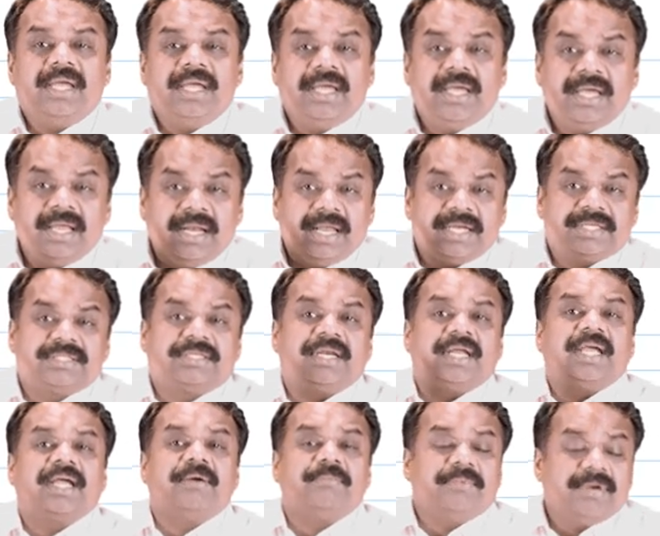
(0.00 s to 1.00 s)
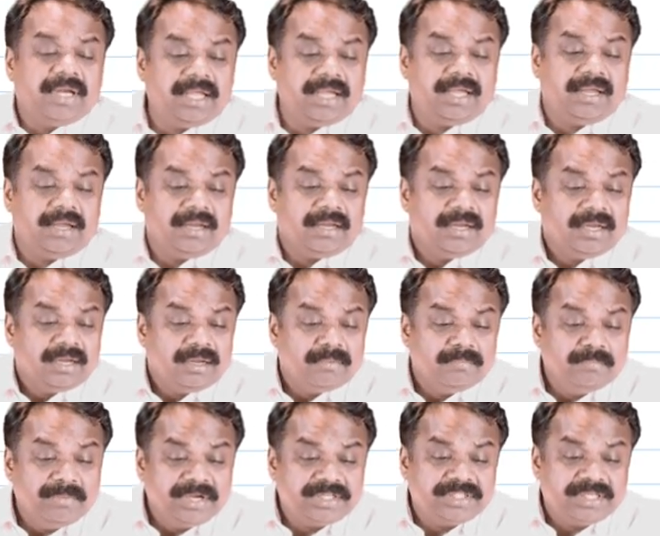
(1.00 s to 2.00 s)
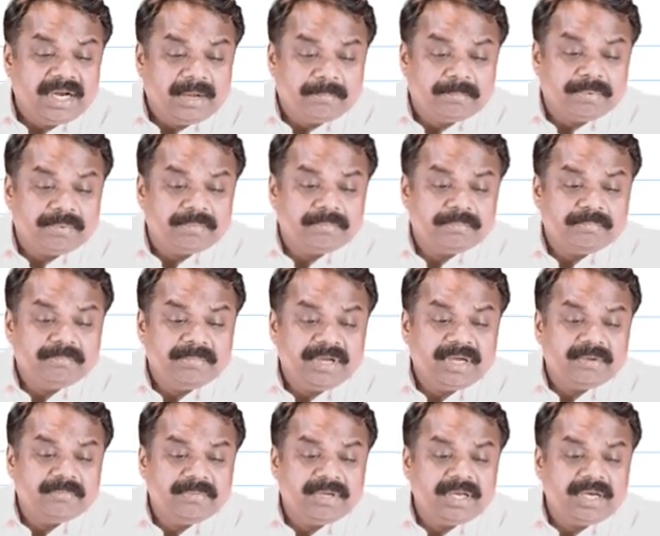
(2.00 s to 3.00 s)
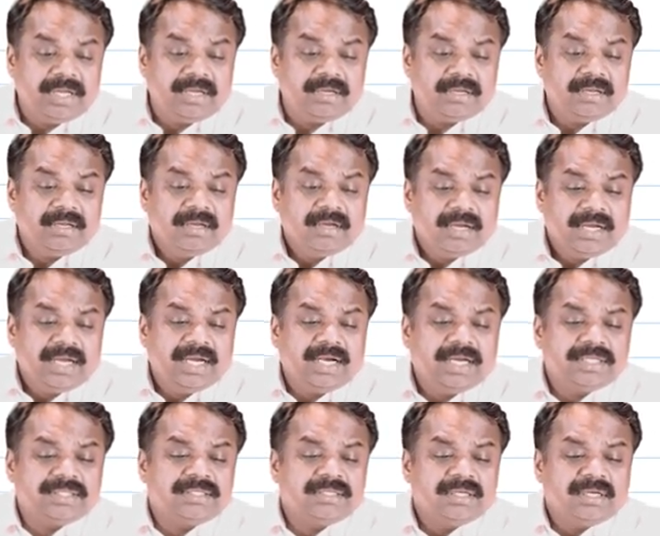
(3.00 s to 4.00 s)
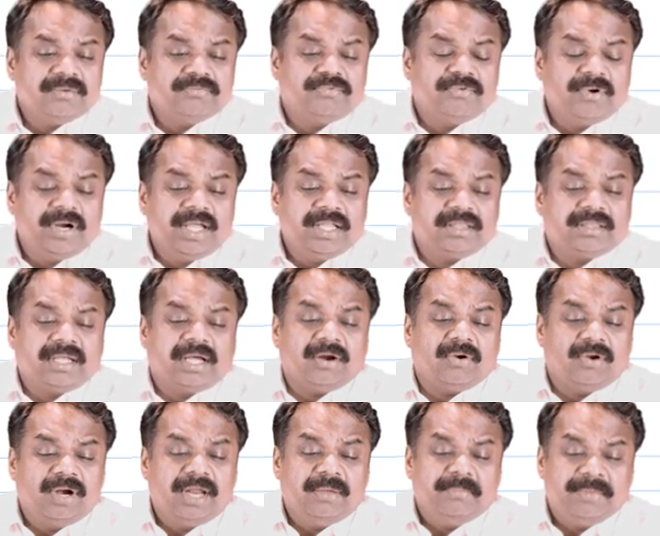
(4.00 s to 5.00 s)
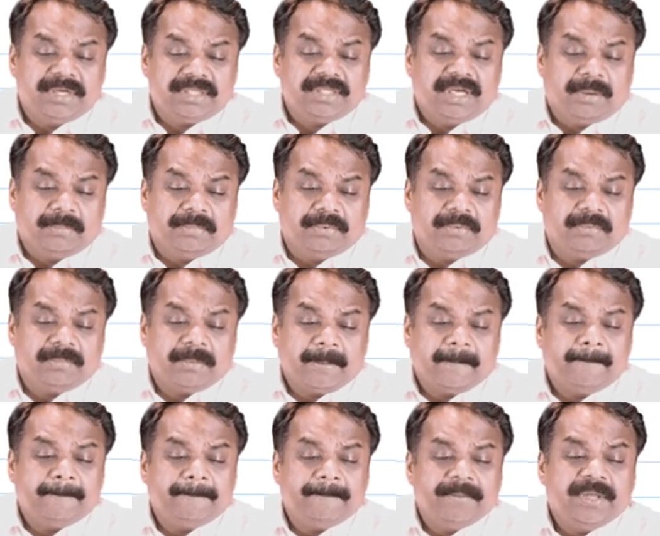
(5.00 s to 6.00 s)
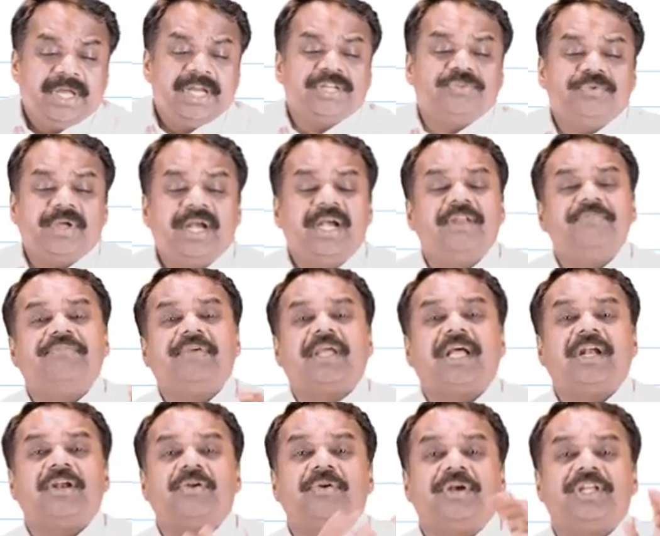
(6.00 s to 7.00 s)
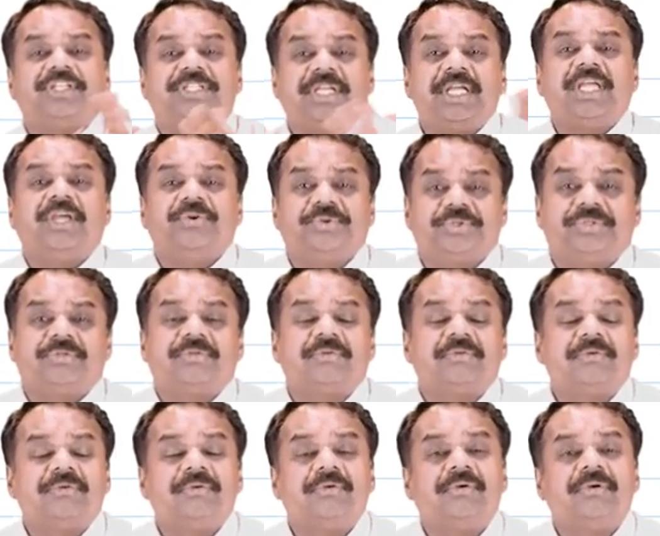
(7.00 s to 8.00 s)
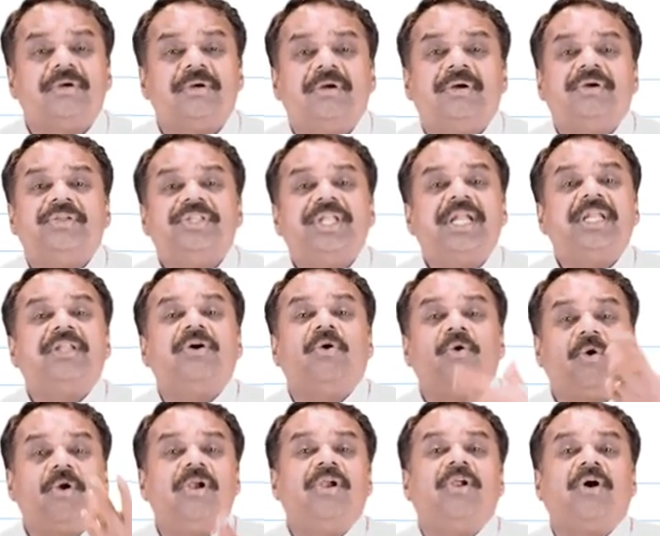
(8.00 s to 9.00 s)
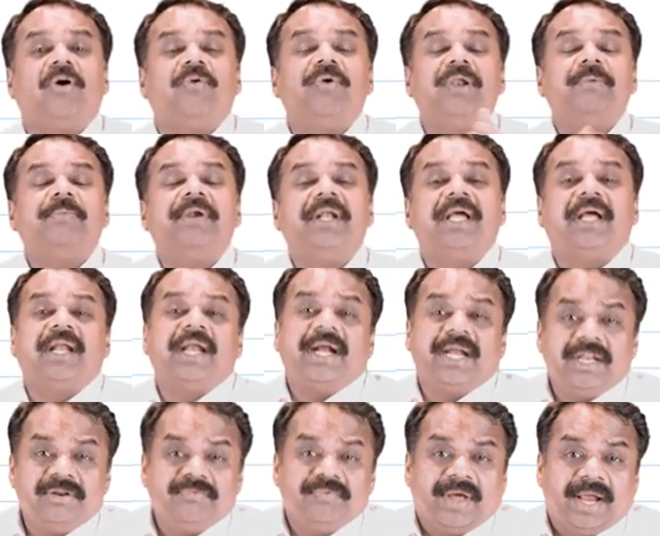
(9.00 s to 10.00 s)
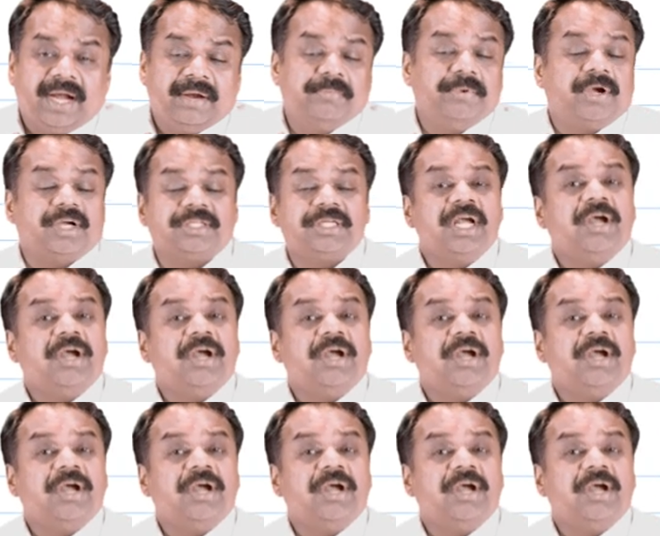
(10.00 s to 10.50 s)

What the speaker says: Inextricably mixed up, meaning it is fully thoroughly mixed up. It is very difficult to distinguish. Then the whole law will be declared invalid, because